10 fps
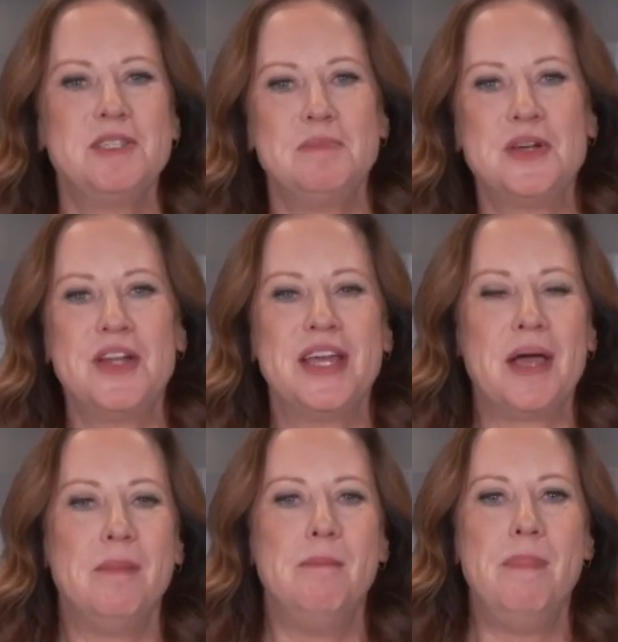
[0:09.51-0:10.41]
to building
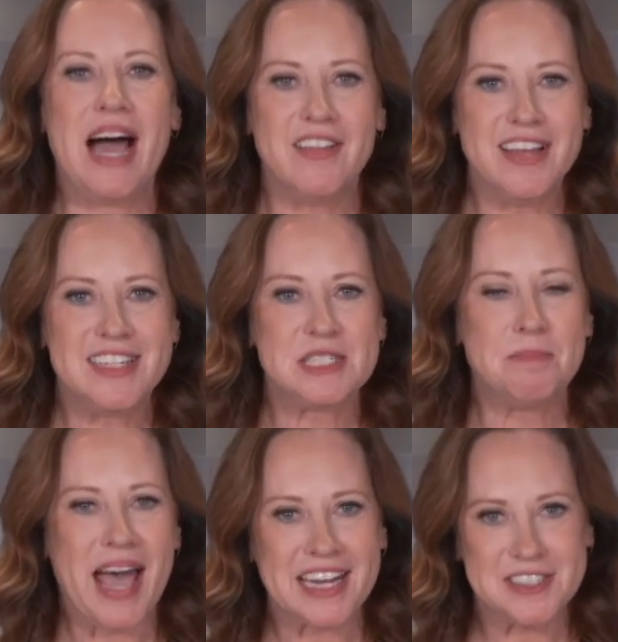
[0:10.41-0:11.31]
a balanced
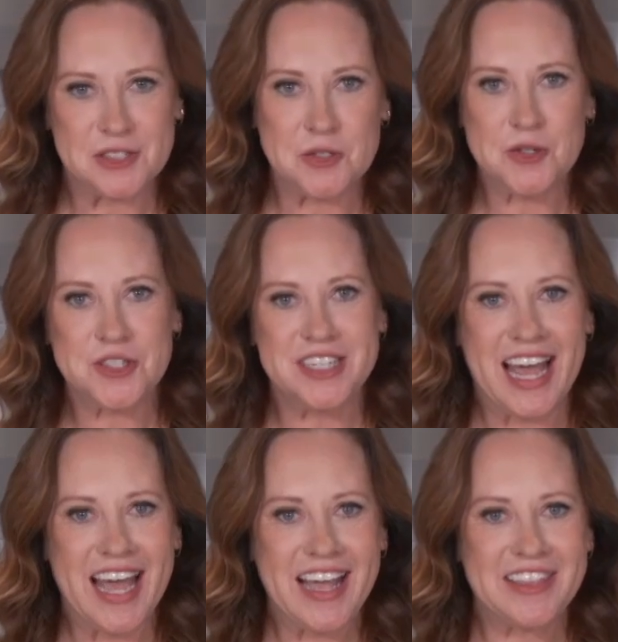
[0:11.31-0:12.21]
back-to-school
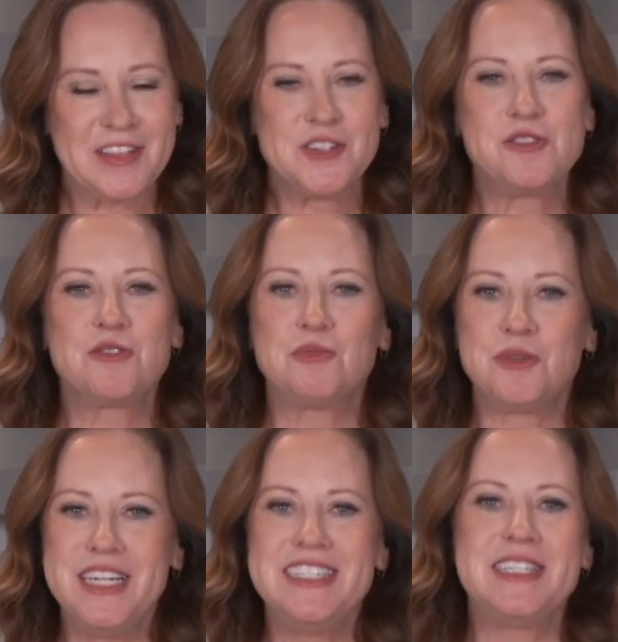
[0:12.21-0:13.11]
snack, there's
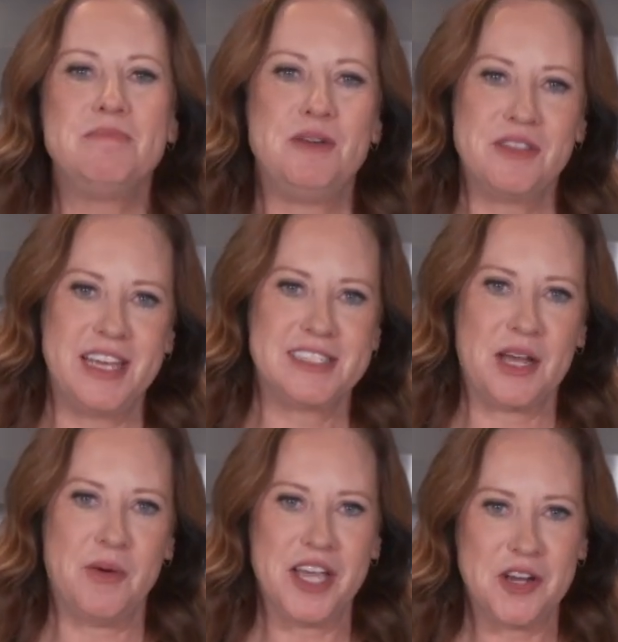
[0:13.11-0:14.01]
three simple things
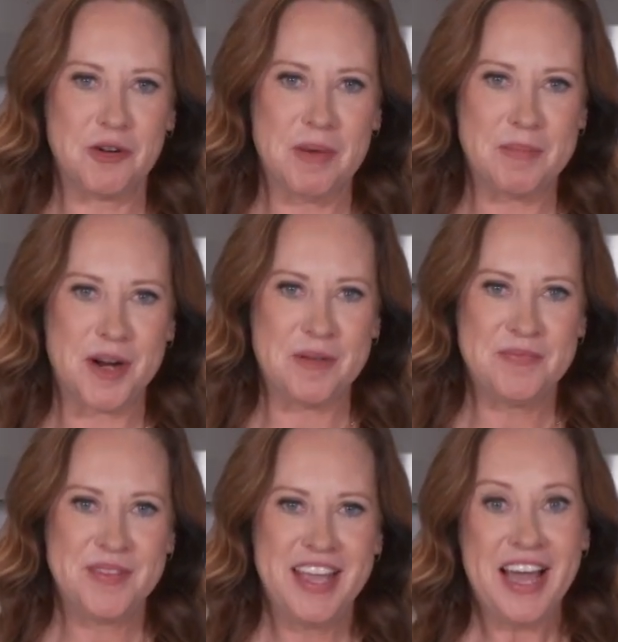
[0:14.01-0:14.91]
I want you to remember.
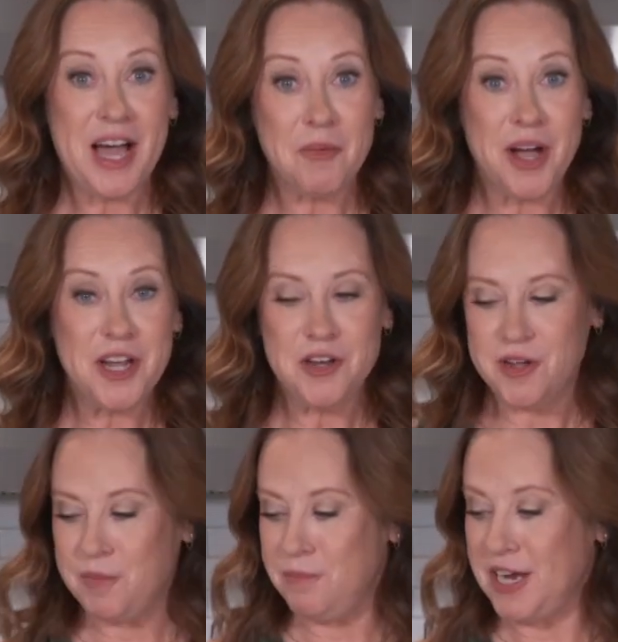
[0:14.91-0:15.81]
I want you
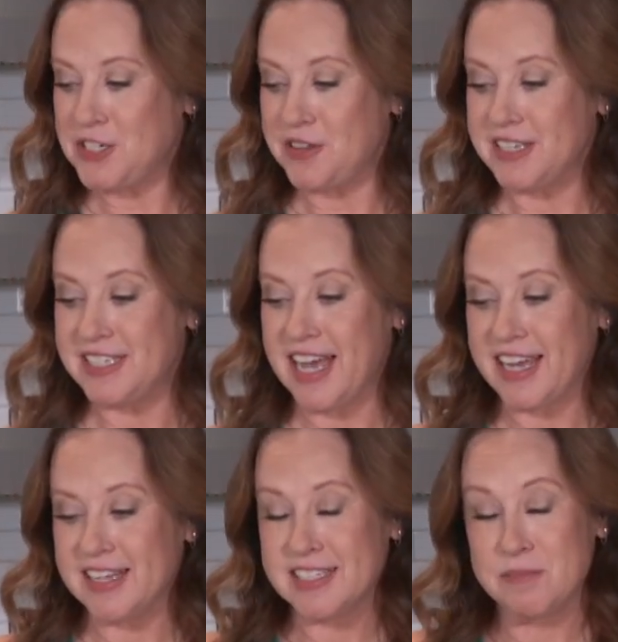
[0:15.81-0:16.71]
to make sure the
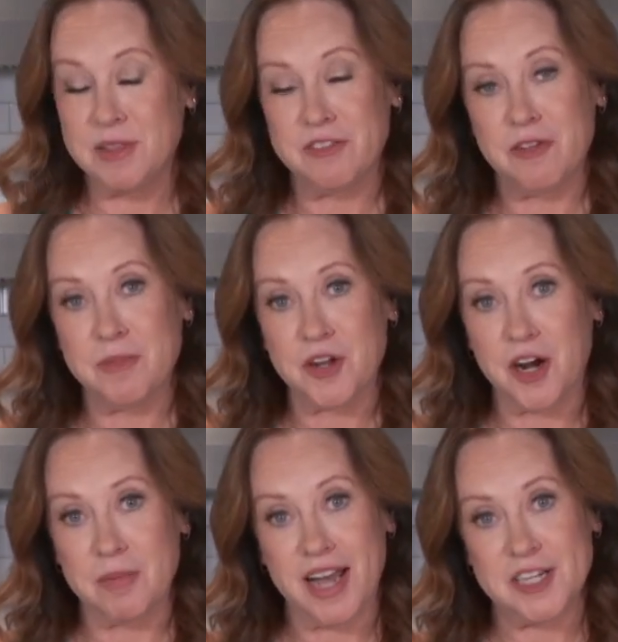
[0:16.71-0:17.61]
snack has something from the
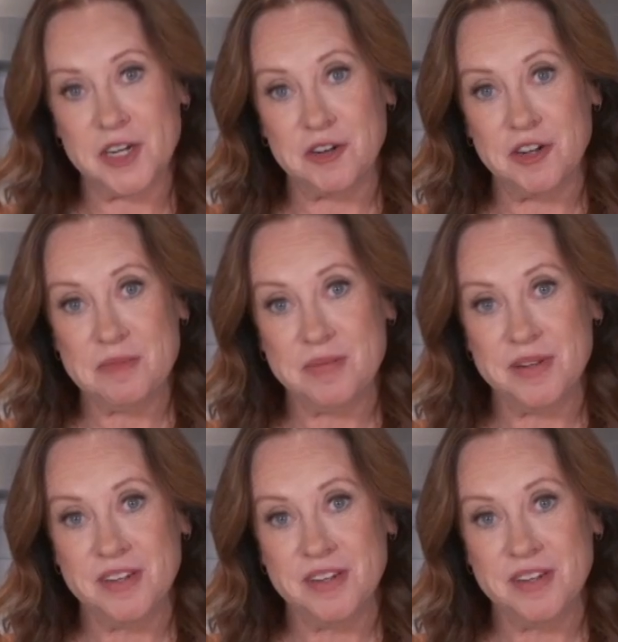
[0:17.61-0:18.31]
carbohydrate group,